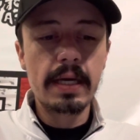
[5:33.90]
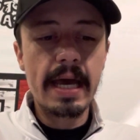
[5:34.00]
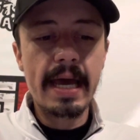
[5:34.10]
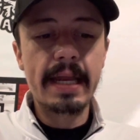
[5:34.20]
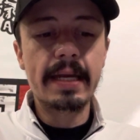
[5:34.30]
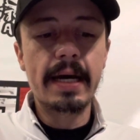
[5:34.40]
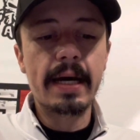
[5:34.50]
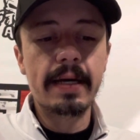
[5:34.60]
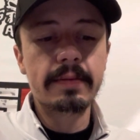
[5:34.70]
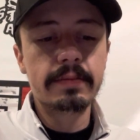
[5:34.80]
And
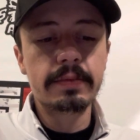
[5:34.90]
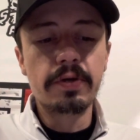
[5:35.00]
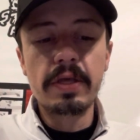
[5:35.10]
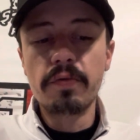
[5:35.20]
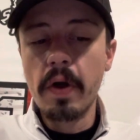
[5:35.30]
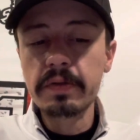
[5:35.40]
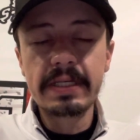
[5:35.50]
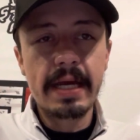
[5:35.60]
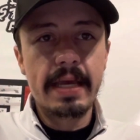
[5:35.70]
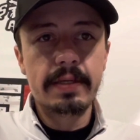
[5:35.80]
uh, they're on the road
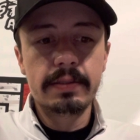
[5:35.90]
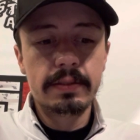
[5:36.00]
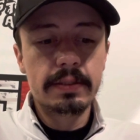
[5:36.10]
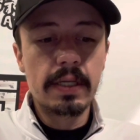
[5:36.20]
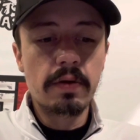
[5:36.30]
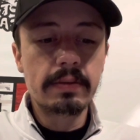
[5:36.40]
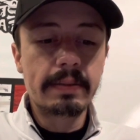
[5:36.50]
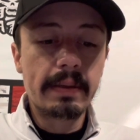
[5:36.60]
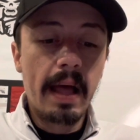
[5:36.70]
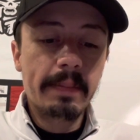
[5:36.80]
tonight. So
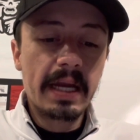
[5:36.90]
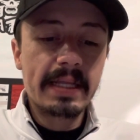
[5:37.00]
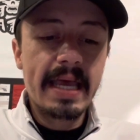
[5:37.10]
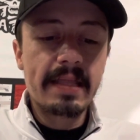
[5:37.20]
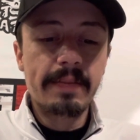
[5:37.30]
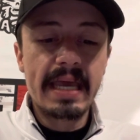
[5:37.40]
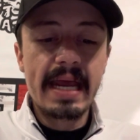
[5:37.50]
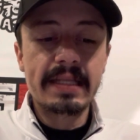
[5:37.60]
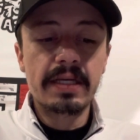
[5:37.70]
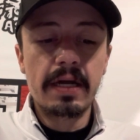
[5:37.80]
uh, I'm going to take them to get
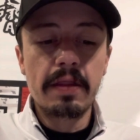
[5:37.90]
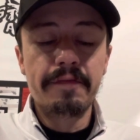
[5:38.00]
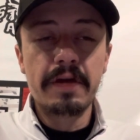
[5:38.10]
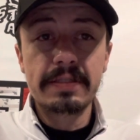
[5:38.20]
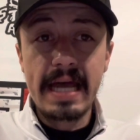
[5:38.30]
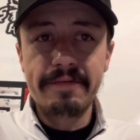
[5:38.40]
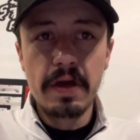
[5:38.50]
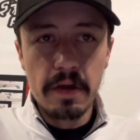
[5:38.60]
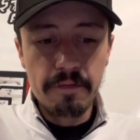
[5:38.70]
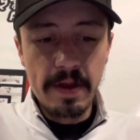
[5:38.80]
it done on the first half.
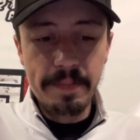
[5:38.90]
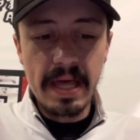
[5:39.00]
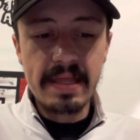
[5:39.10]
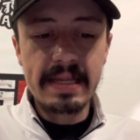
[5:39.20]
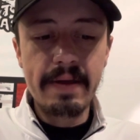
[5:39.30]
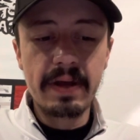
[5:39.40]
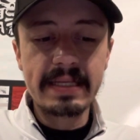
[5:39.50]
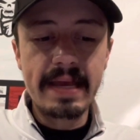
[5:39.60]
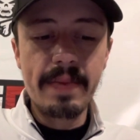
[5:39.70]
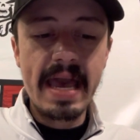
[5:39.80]
Free play of the day, we're going
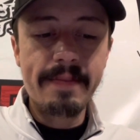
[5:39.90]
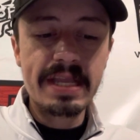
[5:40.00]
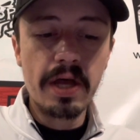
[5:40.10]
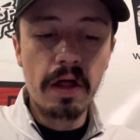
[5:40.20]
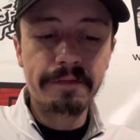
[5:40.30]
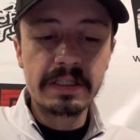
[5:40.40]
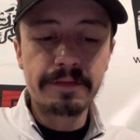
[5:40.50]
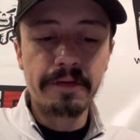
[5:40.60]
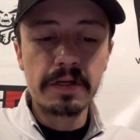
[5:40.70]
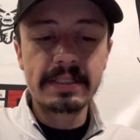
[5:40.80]
to take Miami Dolphins
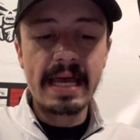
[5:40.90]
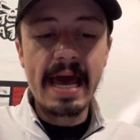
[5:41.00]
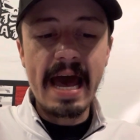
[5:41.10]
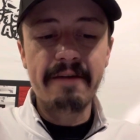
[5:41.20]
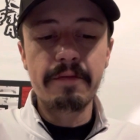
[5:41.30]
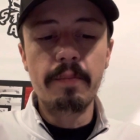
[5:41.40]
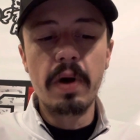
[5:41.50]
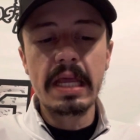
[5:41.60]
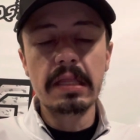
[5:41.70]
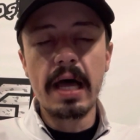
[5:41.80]
first half
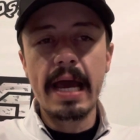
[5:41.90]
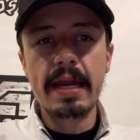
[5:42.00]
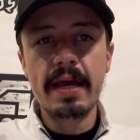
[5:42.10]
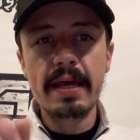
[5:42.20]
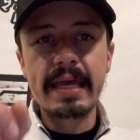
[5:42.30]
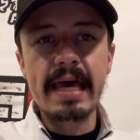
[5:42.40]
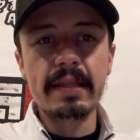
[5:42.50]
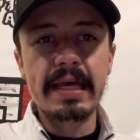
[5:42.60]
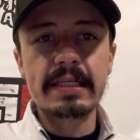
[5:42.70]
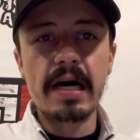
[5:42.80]
money line. Get
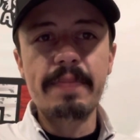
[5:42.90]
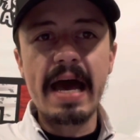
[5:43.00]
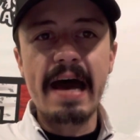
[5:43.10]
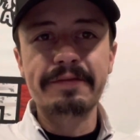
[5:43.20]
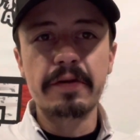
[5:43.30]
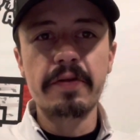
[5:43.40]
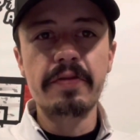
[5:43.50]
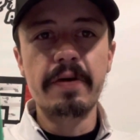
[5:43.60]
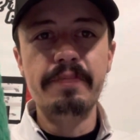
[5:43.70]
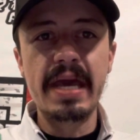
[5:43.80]
linked up after
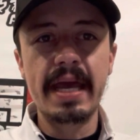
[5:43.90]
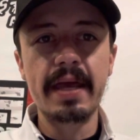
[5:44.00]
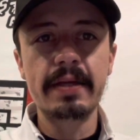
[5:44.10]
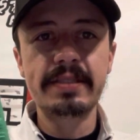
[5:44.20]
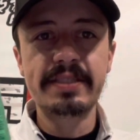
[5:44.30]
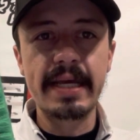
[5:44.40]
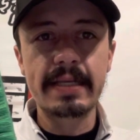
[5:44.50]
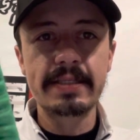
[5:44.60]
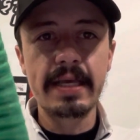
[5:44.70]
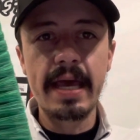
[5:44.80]
the big
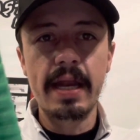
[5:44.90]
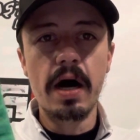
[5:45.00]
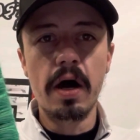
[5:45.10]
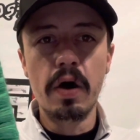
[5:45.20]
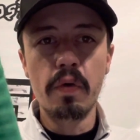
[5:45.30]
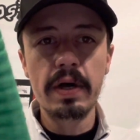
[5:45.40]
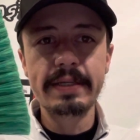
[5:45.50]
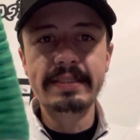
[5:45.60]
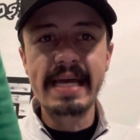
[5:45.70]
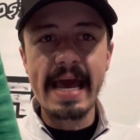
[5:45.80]
6 and 0
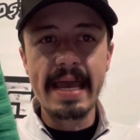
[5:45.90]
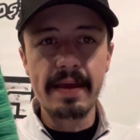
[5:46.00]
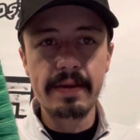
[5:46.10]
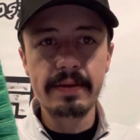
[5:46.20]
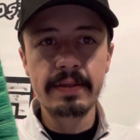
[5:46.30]
day.